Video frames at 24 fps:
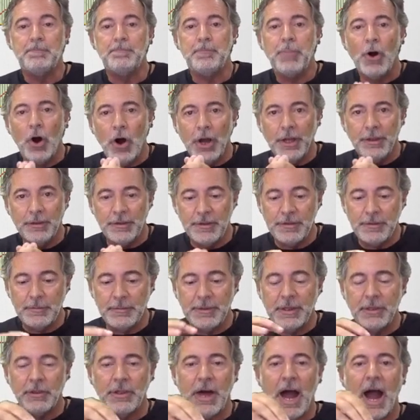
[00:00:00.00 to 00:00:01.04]
point, is
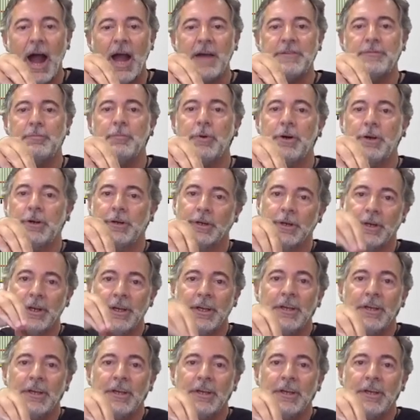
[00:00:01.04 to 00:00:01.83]
the iceberg.